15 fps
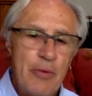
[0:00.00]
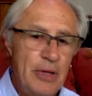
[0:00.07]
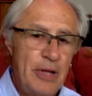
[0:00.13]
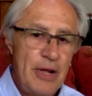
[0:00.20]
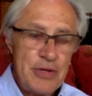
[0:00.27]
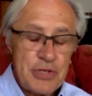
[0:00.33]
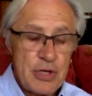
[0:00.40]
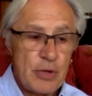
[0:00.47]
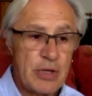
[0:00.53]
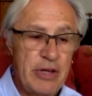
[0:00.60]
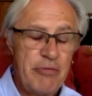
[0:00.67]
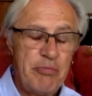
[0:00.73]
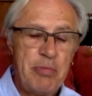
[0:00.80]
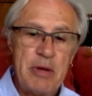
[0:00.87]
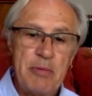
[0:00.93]
will also
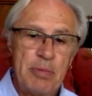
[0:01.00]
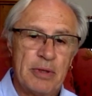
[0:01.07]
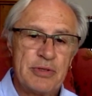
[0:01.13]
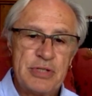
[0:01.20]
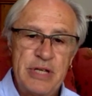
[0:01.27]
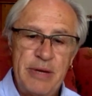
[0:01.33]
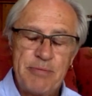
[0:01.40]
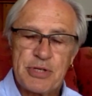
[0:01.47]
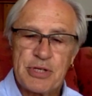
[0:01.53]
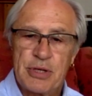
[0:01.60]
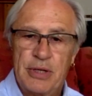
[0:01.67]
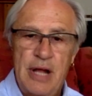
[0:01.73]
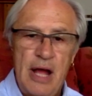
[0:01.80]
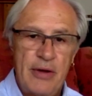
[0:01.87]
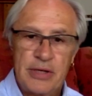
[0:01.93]
give people tips
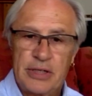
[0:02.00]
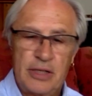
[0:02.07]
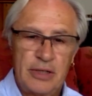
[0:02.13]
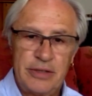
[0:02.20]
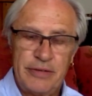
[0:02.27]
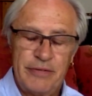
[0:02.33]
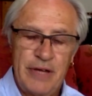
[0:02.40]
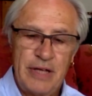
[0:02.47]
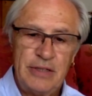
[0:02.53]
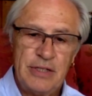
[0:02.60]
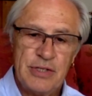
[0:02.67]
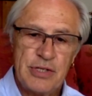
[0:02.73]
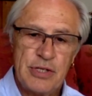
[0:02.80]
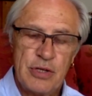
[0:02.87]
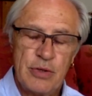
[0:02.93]
on how to cultivate
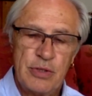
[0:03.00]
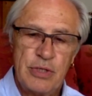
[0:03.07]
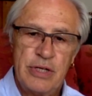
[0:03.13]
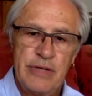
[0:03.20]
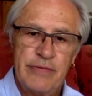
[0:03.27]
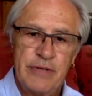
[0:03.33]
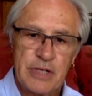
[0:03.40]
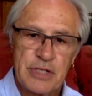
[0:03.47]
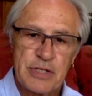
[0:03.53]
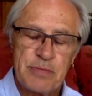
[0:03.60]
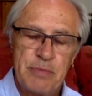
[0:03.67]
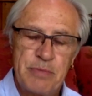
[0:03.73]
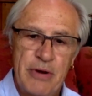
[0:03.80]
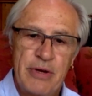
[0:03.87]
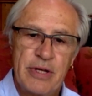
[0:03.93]
these unitive
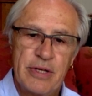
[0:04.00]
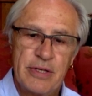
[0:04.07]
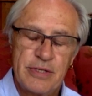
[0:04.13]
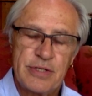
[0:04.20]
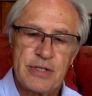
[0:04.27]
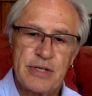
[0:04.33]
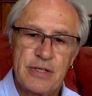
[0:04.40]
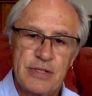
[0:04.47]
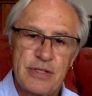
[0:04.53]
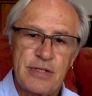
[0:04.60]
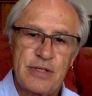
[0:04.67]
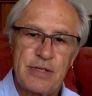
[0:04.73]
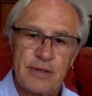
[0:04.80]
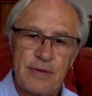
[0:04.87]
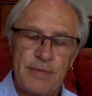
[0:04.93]
experiences.